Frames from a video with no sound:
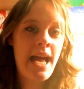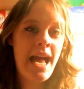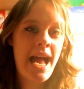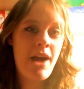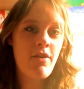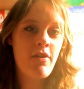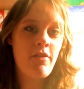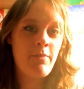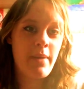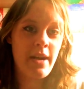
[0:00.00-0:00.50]

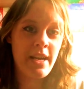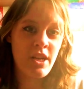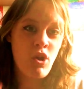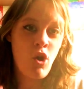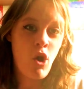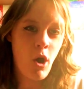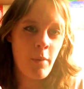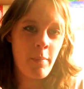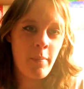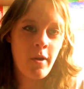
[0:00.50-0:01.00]
However, by
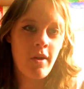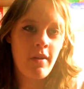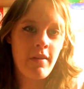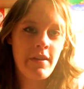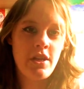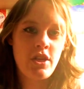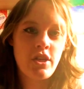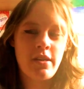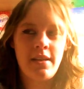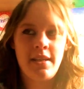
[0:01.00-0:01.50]
not
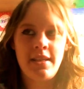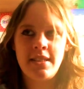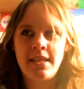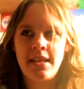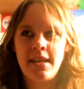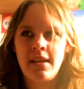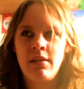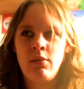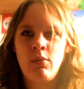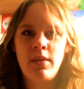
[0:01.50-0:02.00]

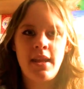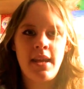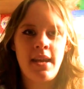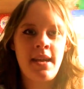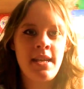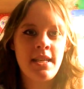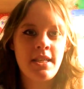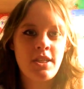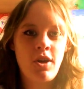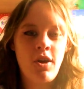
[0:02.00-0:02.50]
apologising
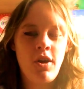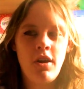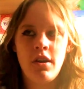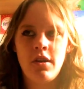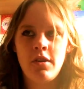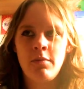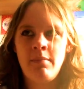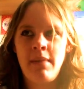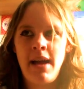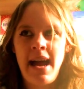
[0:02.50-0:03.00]
within his
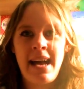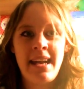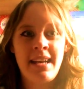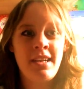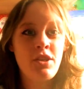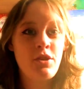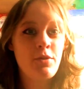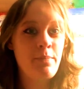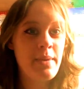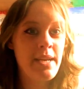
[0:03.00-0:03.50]
column
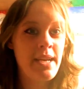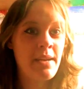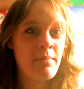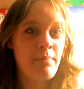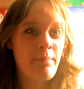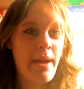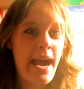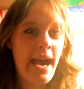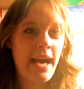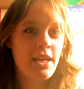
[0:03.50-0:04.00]
and being
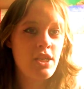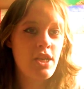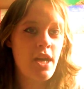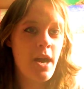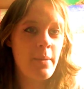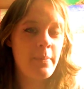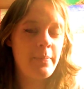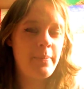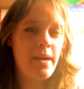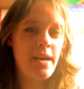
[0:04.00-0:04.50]
backed
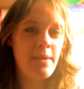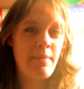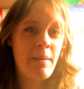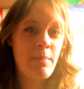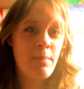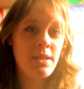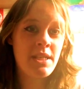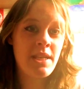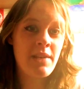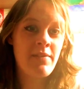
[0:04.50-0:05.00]
up by
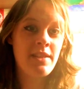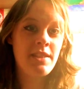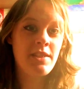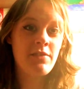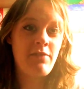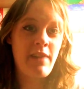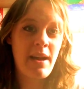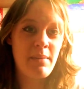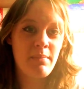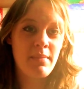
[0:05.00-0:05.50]
members of his
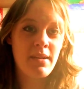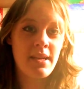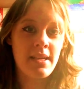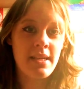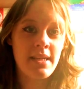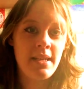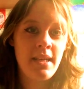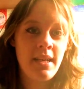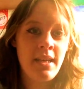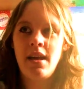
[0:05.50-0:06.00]

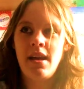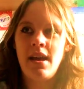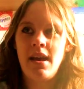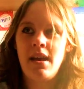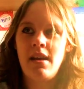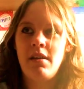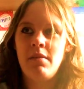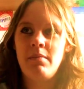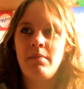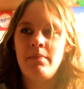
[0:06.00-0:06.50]
family,
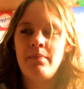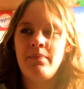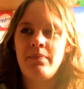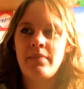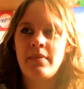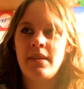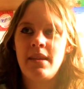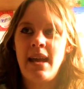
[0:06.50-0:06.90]
and